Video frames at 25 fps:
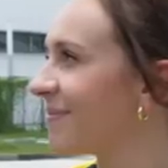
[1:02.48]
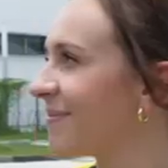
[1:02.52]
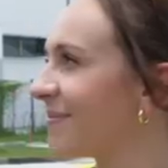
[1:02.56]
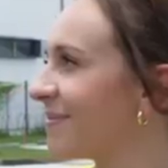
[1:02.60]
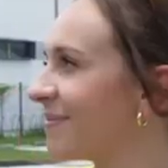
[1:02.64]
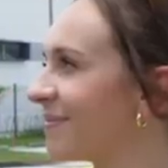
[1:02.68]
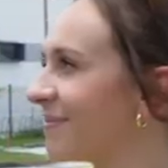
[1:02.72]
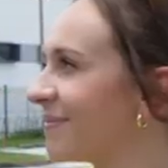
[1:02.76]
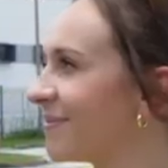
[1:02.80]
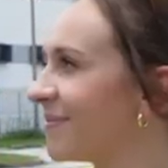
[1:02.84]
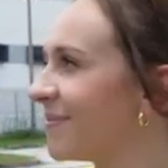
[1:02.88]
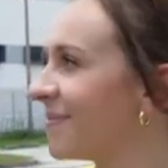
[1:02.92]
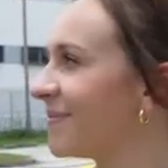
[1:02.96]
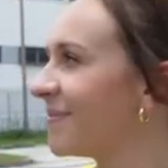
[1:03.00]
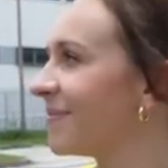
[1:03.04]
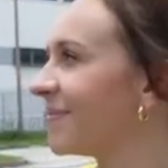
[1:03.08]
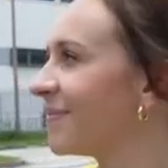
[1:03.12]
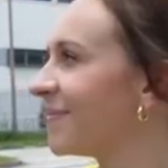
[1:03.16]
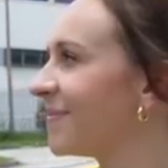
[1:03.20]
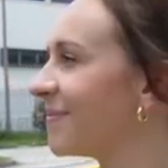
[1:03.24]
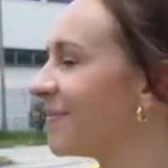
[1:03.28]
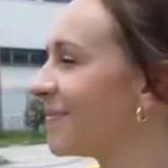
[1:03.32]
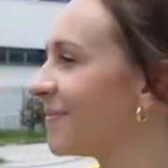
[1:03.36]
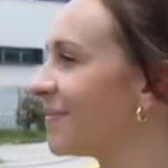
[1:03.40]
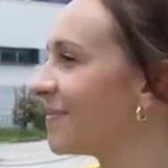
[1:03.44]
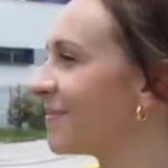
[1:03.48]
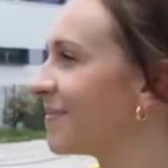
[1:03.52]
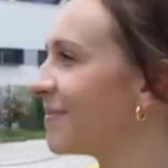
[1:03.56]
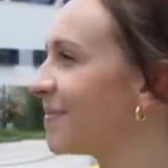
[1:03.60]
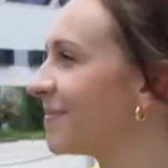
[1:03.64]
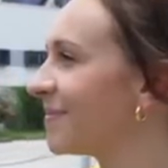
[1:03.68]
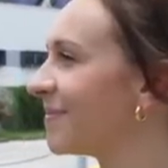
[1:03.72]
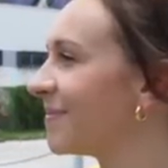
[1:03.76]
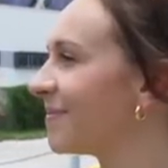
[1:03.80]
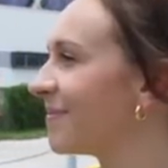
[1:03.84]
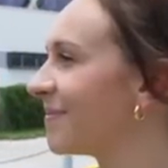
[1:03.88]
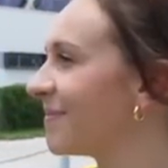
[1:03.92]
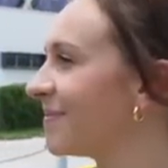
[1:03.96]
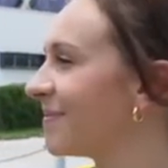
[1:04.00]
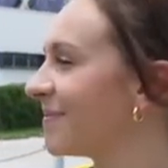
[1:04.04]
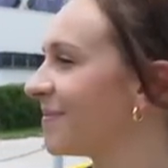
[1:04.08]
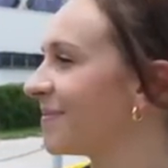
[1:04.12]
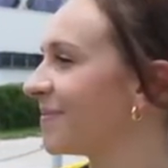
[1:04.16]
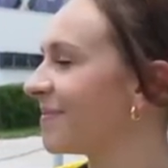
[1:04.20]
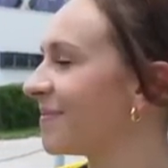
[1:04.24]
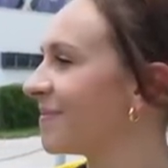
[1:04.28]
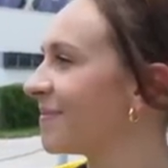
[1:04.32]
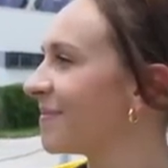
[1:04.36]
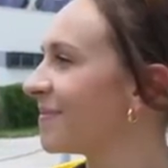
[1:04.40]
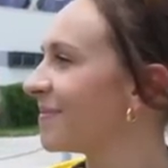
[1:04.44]

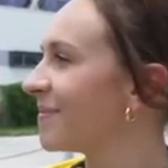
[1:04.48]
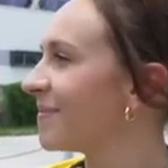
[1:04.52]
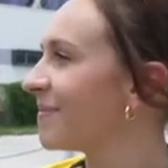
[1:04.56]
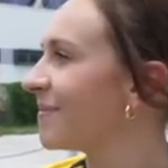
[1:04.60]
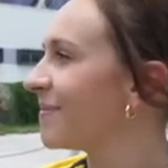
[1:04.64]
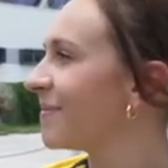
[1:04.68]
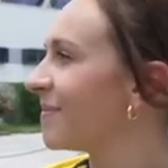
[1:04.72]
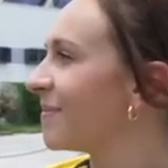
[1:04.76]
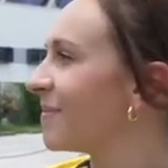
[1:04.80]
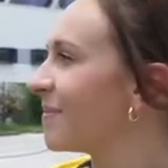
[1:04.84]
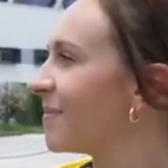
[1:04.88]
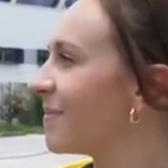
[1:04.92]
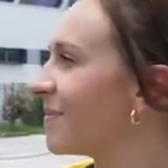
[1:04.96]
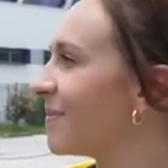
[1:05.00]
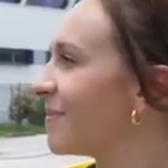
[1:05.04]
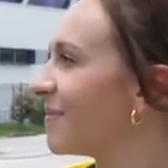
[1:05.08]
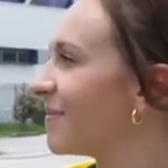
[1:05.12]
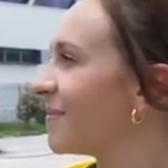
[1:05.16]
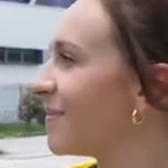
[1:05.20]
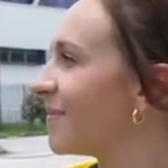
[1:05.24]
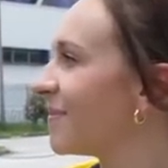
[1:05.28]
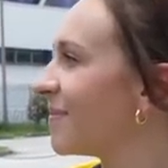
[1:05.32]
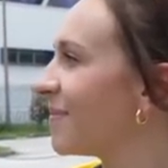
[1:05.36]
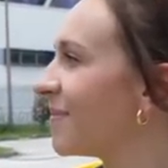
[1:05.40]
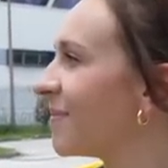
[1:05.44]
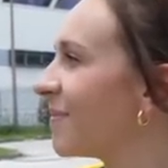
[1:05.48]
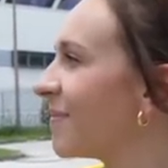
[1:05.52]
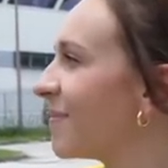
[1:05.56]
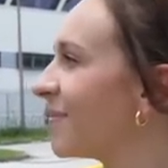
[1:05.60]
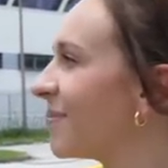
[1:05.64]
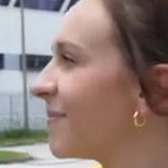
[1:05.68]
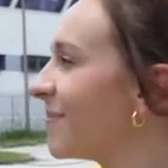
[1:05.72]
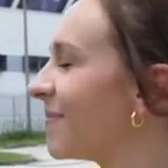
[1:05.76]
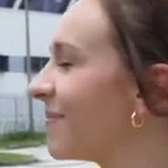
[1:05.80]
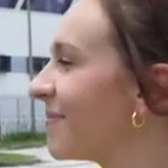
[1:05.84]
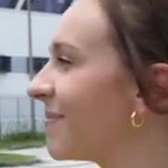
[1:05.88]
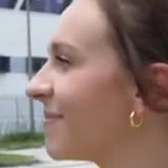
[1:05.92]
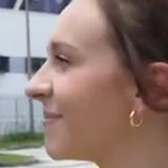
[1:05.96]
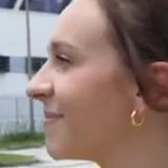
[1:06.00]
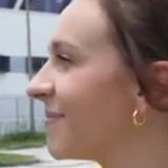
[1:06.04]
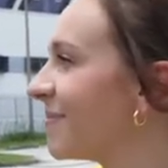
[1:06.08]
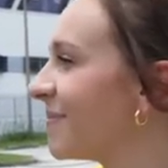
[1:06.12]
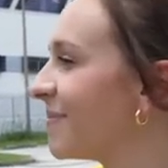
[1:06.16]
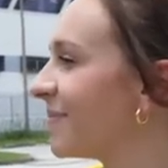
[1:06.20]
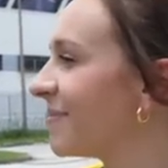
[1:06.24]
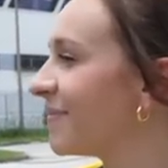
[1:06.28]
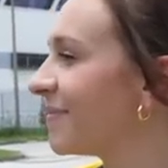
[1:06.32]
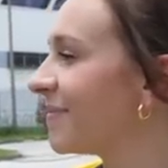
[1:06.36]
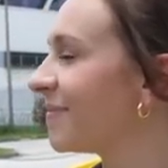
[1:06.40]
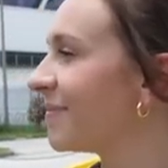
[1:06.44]

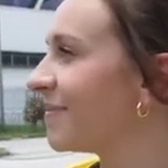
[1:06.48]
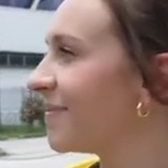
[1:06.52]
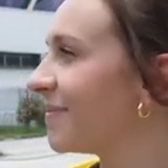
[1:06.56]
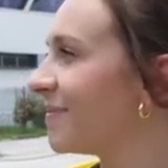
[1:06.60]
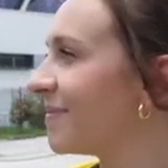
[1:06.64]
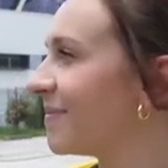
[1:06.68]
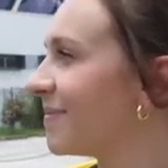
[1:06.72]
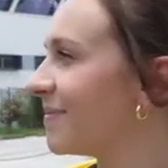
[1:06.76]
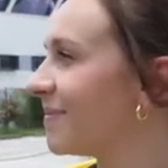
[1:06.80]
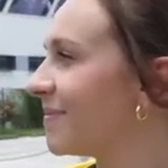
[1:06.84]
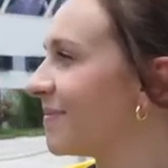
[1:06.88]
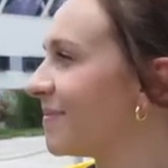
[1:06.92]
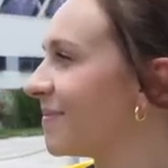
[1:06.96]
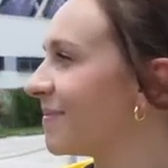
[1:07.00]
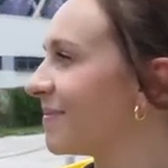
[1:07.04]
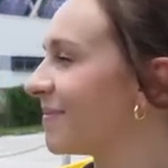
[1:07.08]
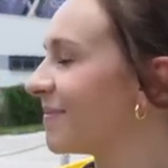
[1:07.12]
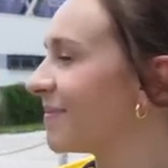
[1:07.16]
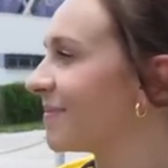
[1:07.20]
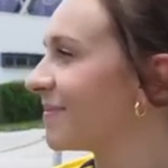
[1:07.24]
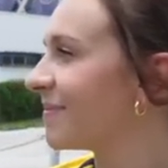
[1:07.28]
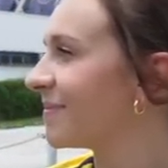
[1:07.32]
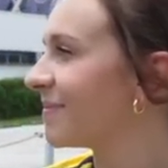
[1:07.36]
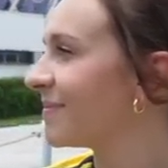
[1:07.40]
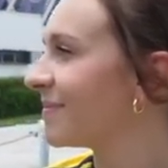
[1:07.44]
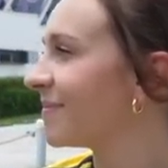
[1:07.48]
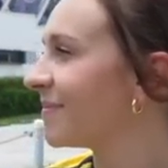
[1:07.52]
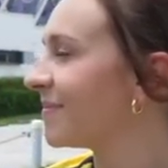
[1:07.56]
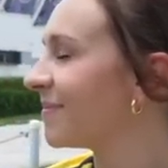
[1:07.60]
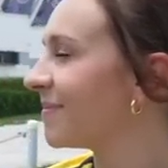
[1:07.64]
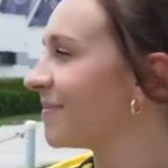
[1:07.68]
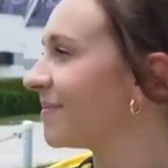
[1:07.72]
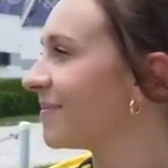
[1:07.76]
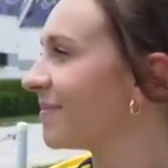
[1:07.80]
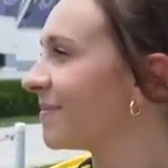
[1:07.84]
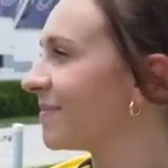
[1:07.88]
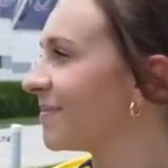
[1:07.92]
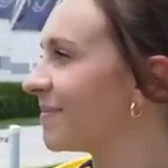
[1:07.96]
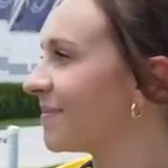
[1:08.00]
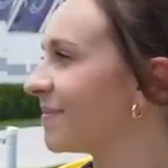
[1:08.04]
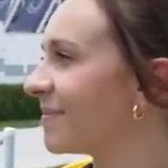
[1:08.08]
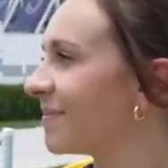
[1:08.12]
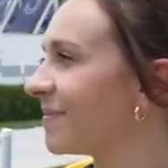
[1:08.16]
(not speaking)